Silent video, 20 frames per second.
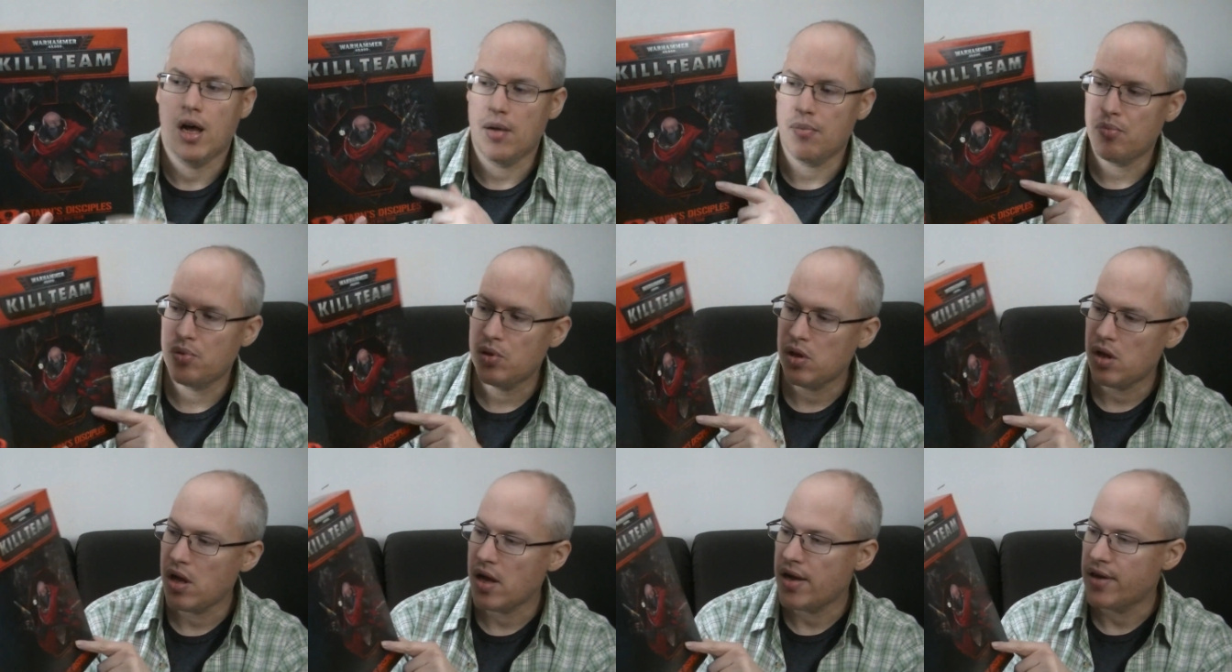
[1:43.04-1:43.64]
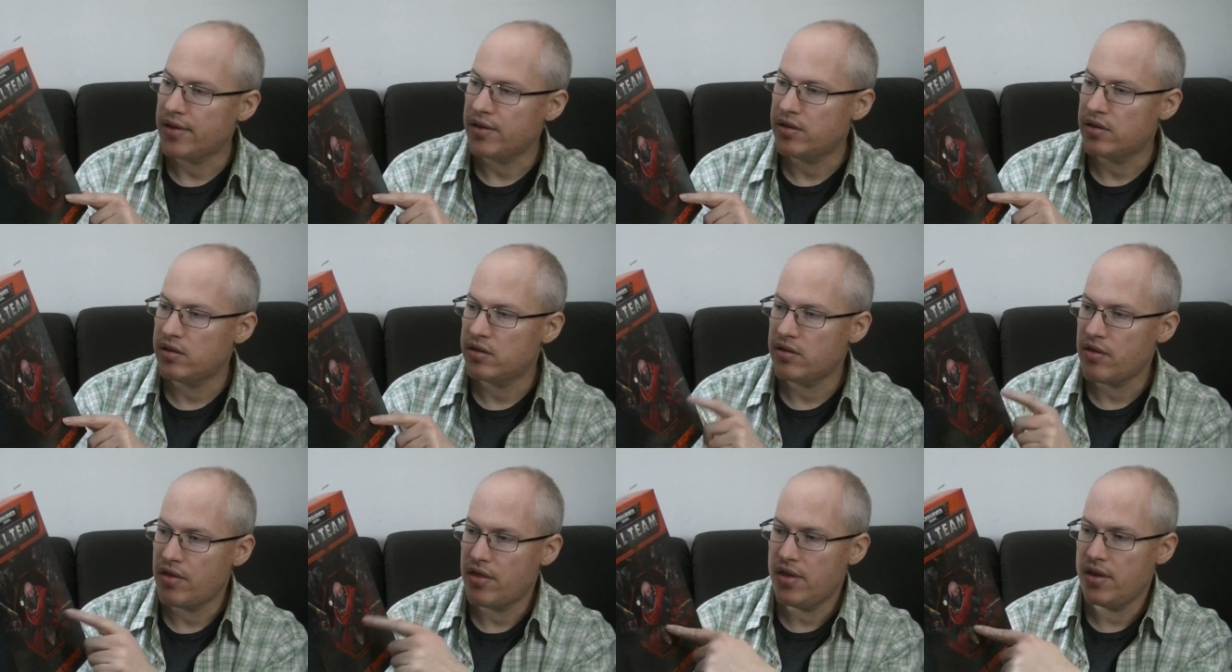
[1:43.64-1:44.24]

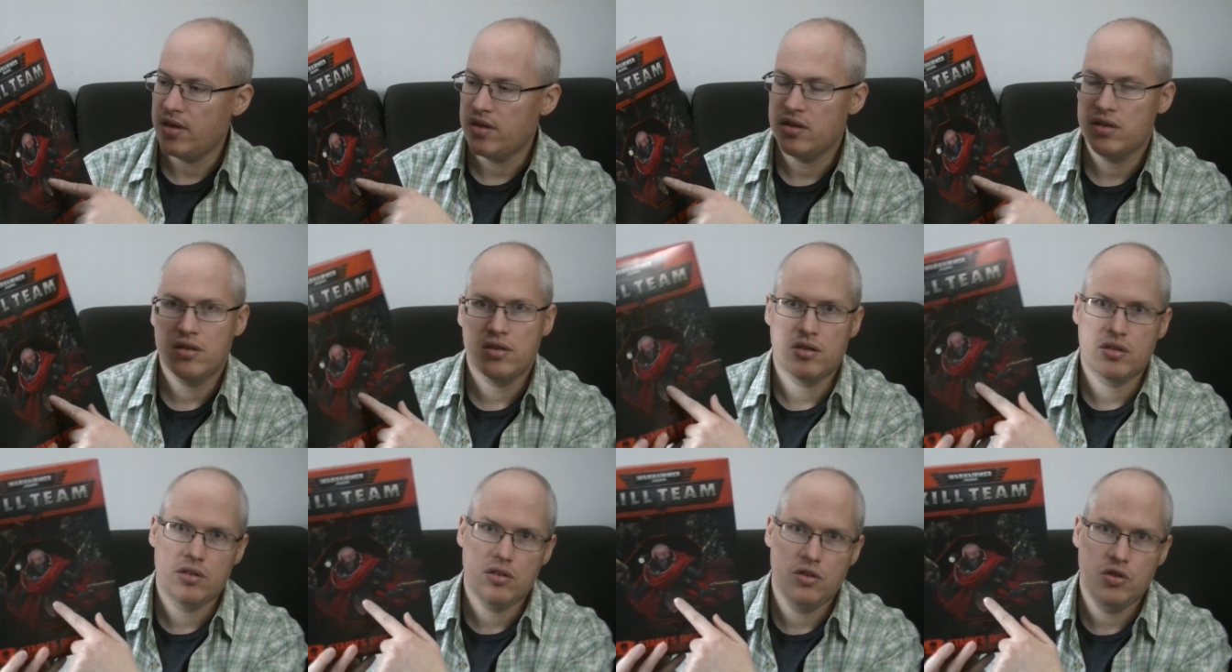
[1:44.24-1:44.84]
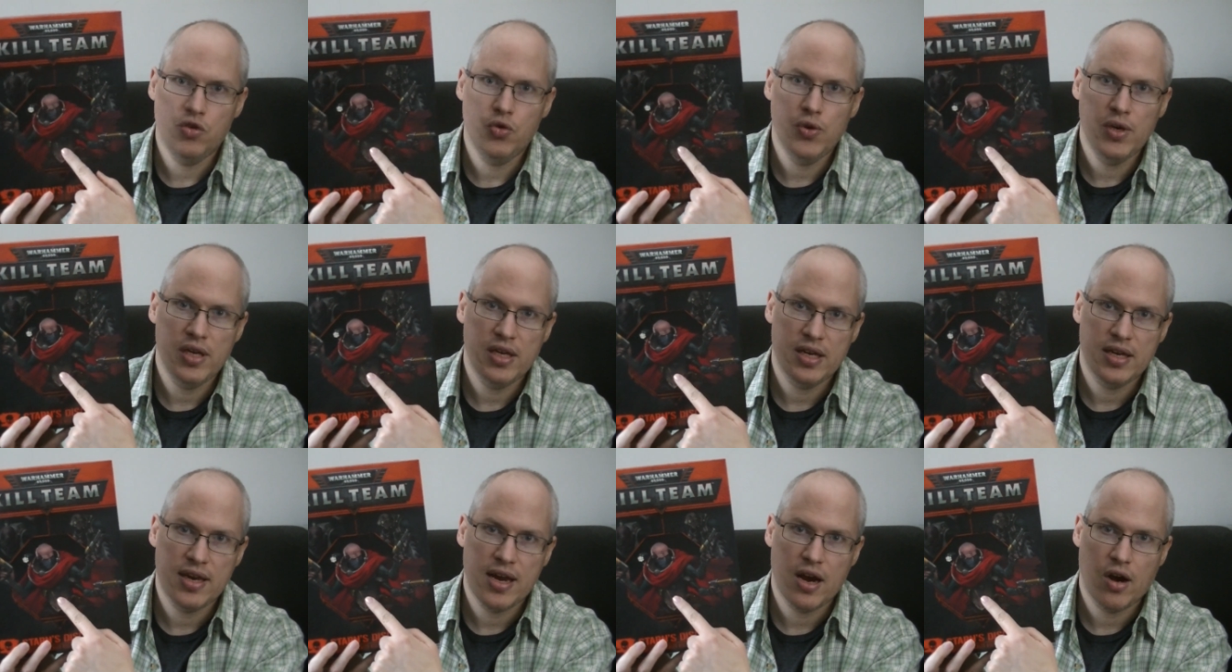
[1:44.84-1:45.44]
plus this
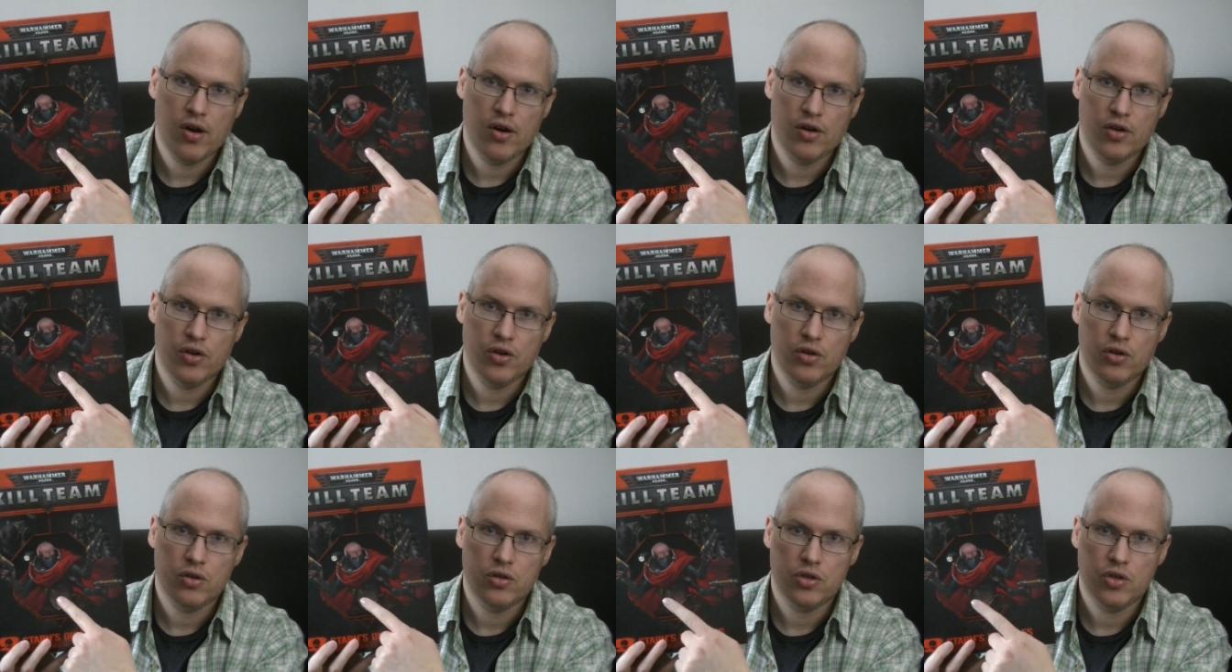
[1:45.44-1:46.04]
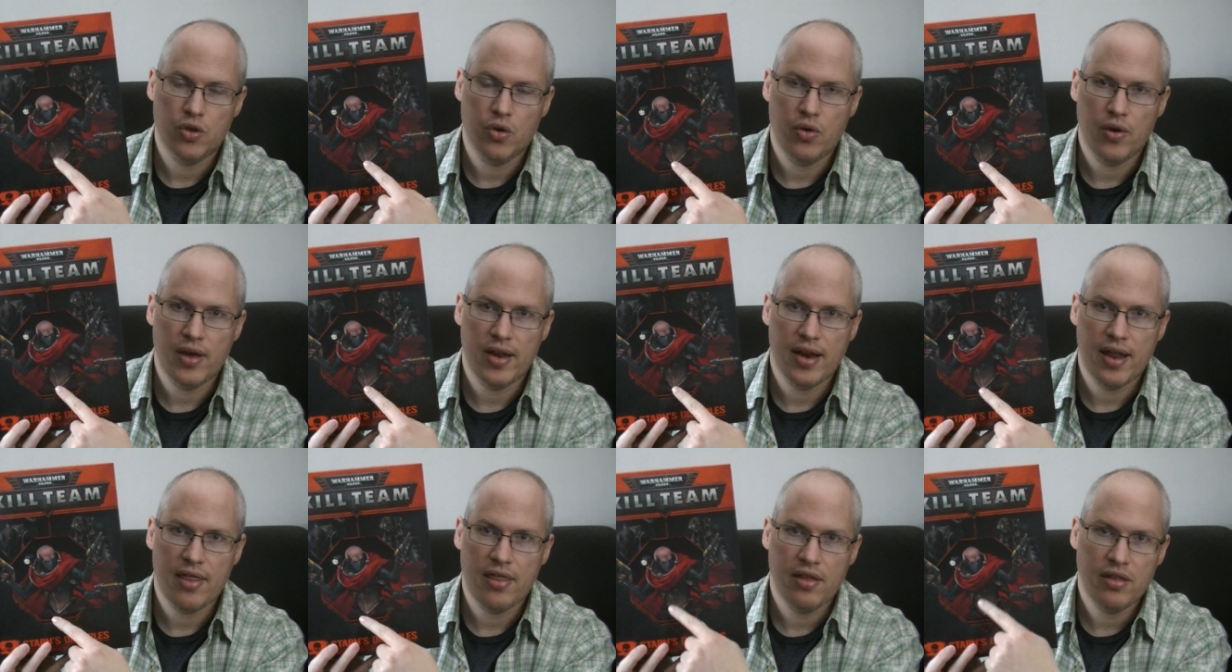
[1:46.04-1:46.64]
unique character. So,
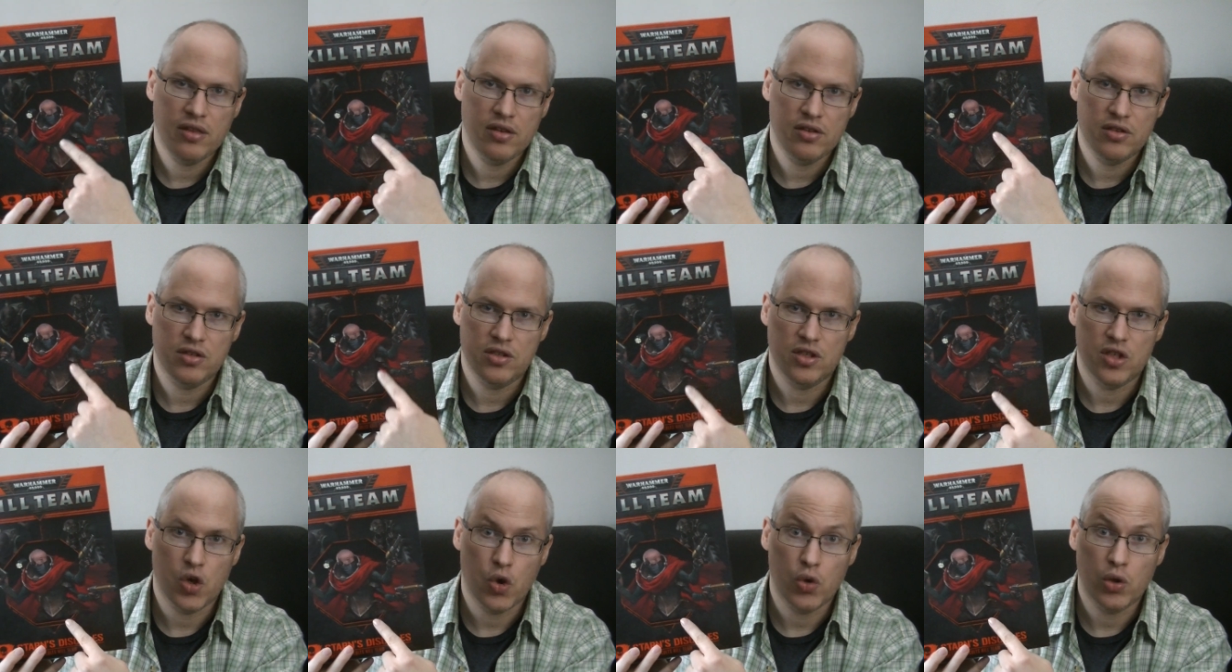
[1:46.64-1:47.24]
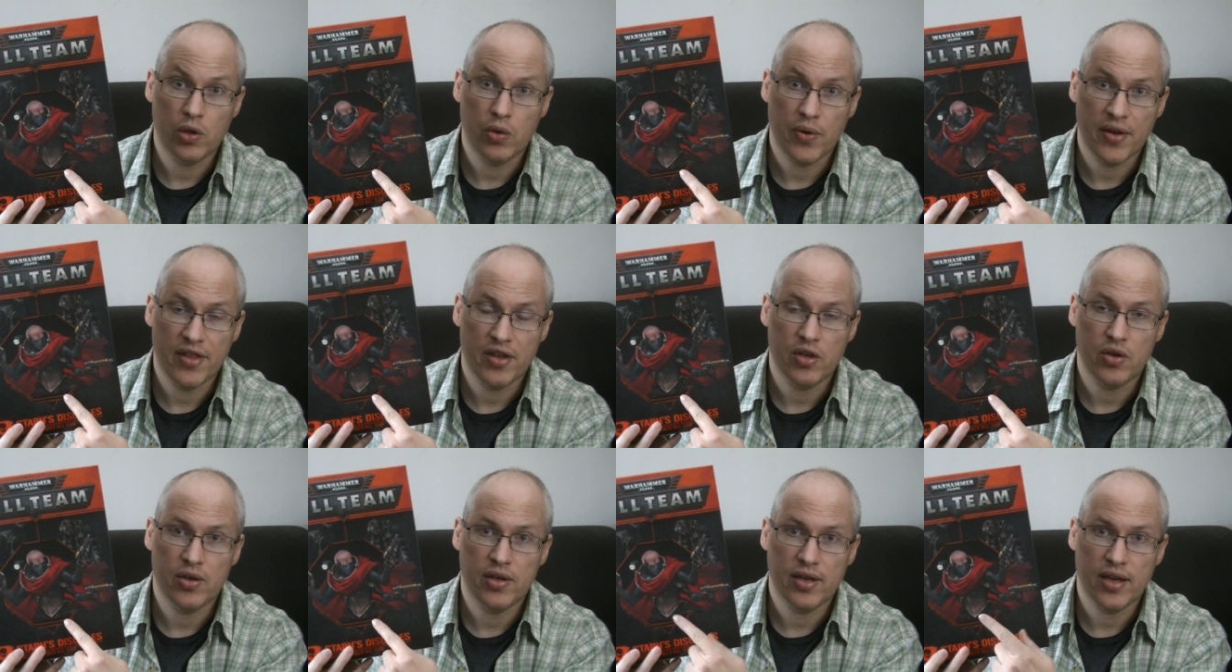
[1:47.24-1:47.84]
and I think this is the only way
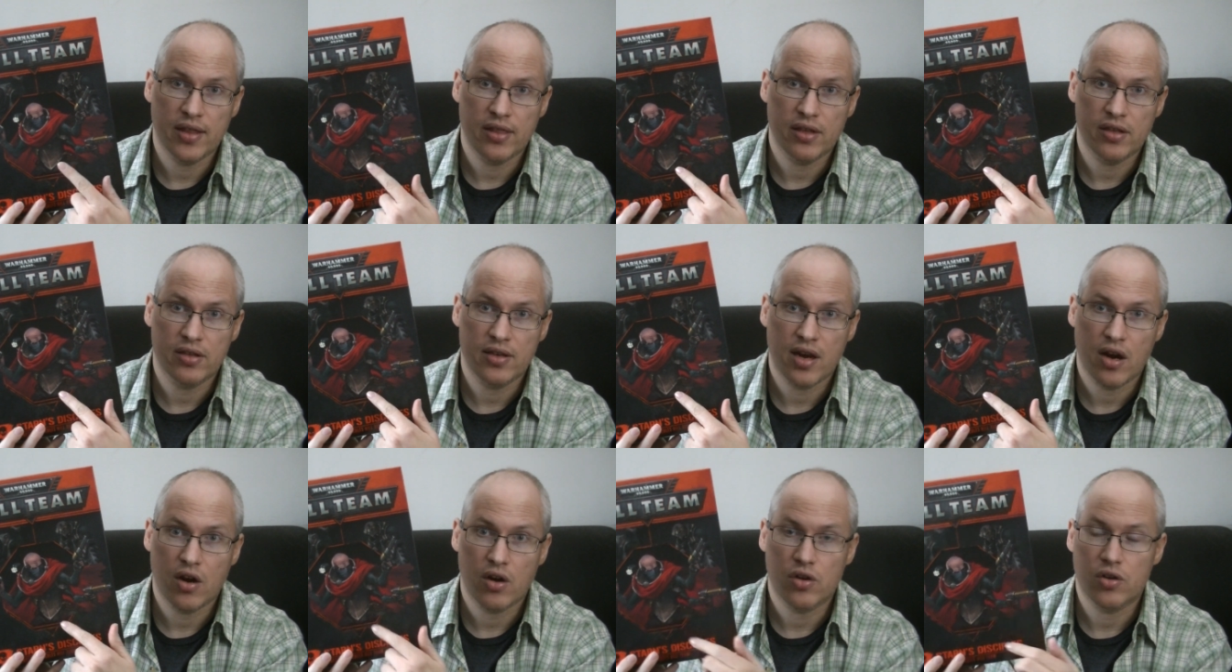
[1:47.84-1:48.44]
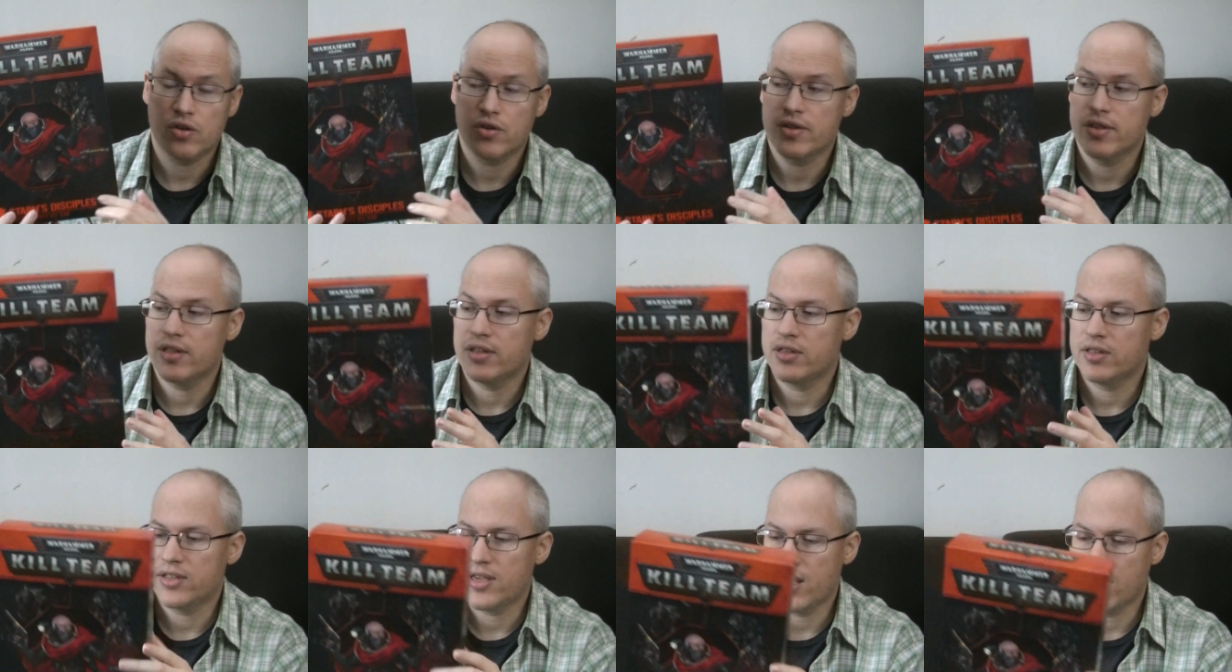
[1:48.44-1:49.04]
that you can get this character in
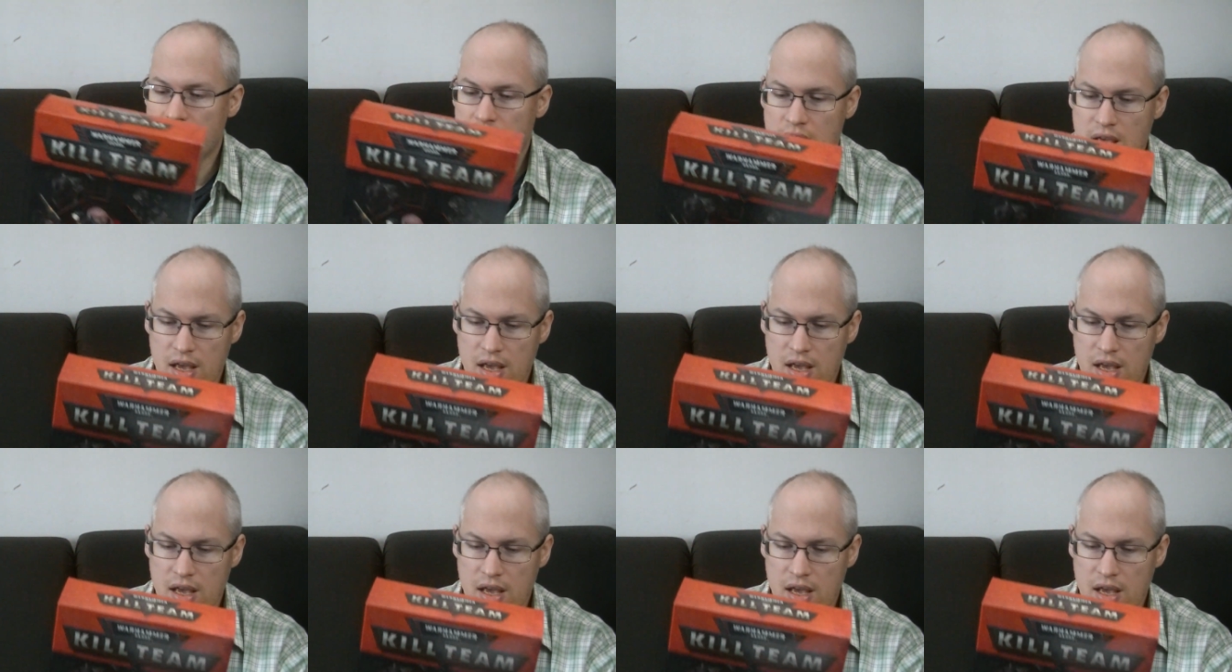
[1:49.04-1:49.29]
this set.